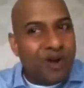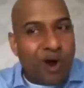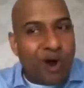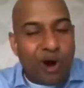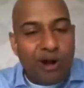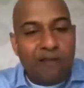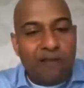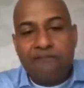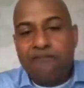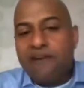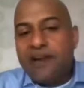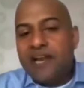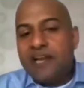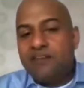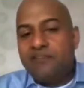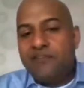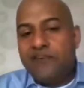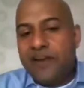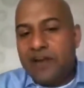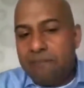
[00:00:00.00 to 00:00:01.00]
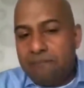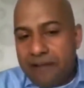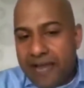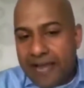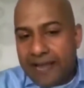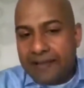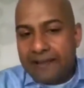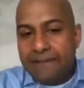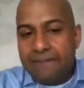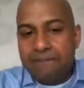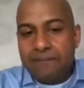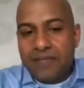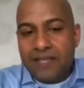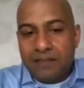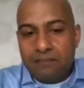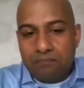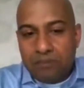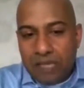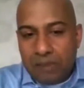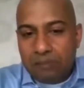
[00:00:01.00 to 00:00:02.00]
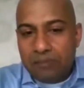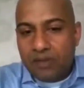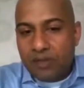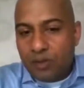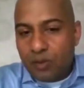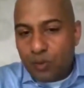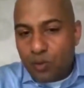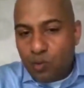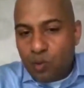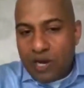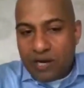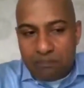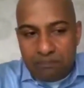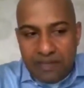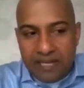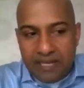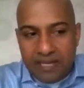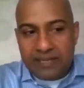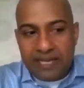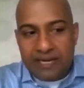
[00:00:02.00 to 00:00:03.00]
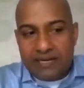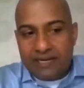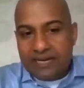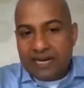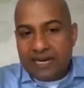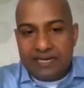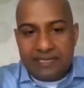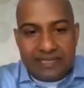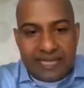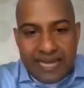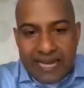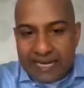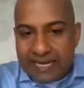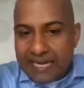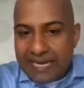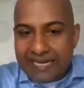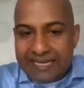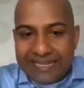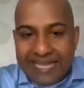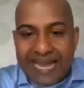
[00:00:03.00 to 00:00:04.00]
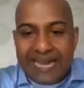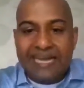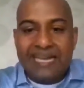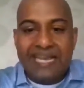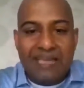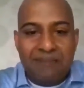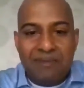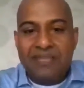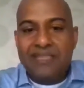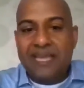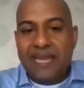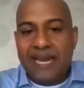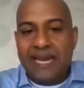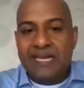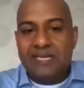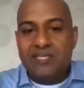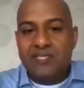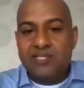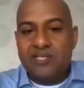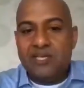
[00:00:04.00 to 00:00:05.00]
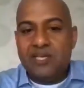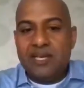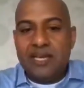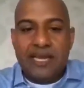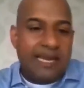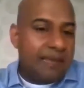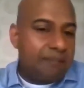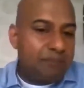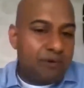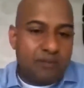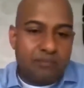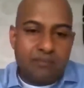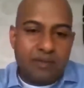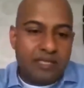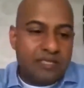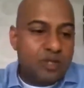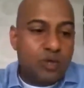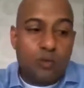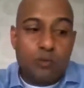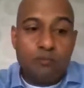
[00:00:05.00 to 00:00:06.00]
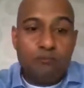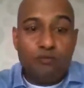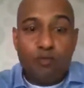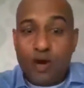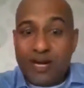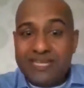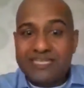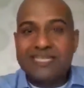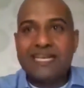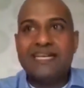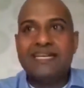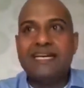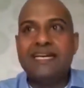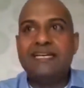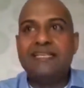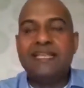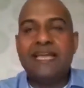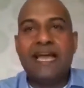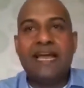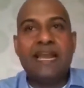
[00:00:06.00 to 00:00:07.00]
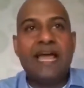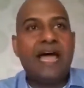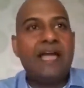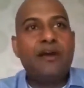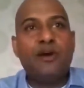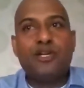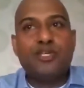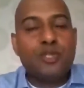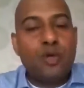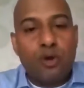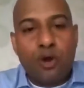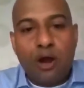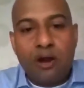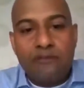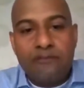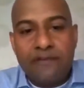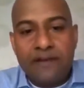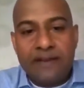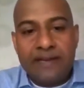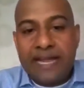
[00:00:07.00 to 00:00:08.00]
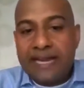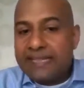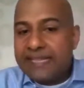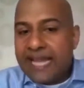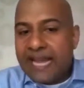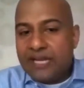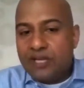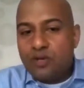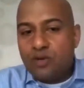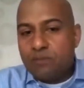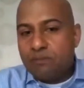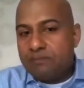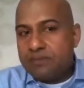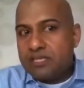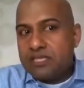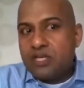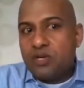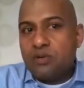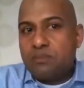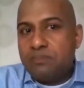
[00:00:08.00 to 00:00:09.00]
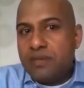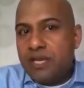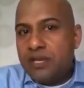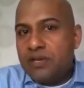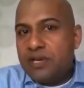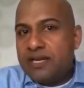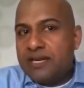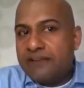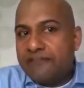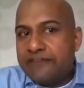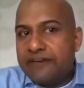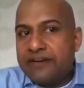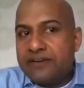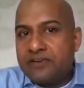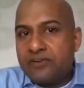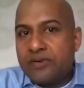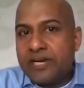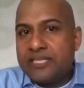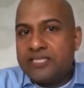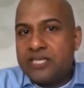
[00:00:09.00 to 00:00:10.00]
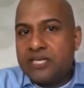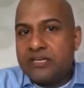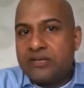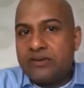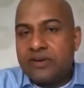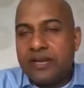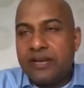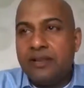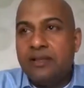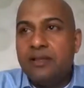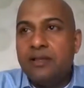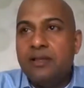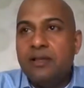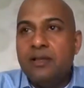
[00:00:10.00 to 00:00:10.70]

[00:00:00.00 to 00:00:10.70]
qualified feedback, people who had been there, done that, and that gave me the edge. And I put so once I did that, I got so confident, and that took me in a different trajectory.